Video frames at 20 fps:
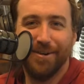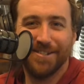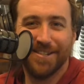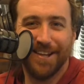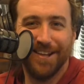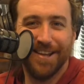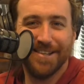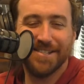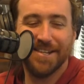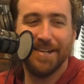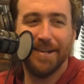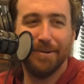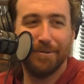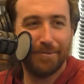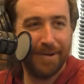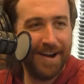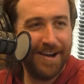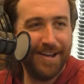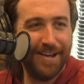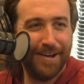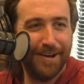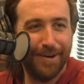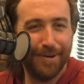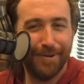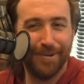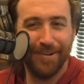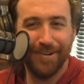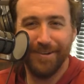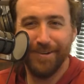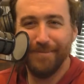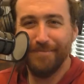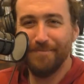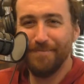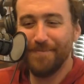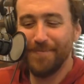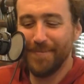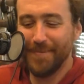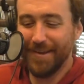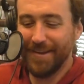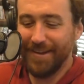a lesson in radio,
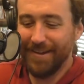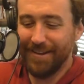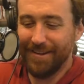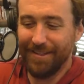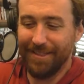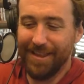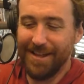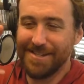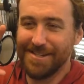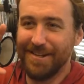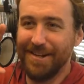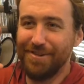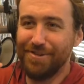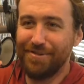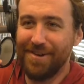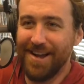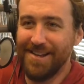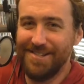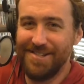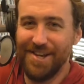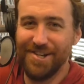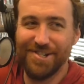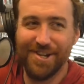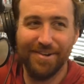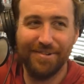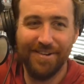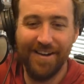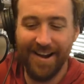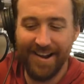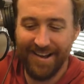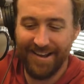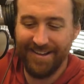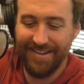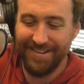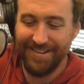a lesson in transition writing.